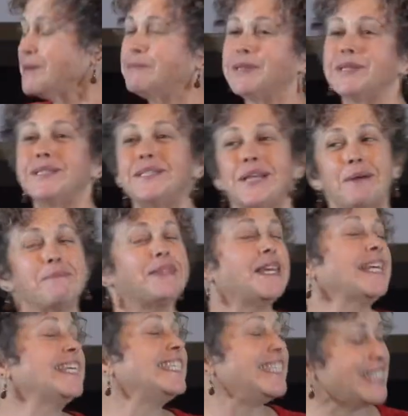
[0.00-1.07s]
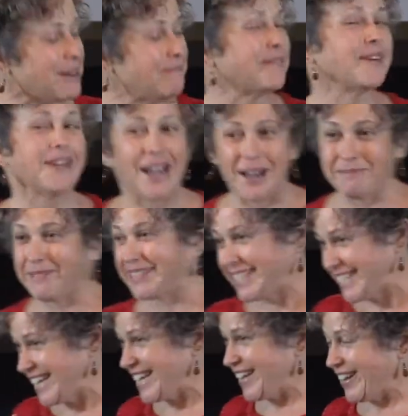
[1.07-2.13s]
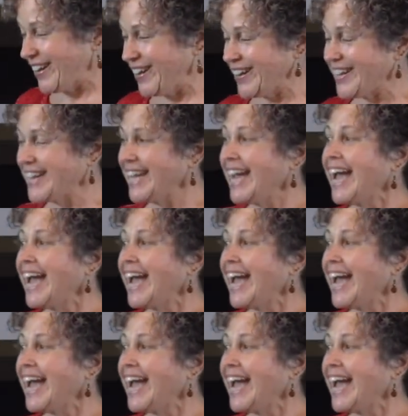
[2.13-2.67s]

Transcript: But there's something deeper happening here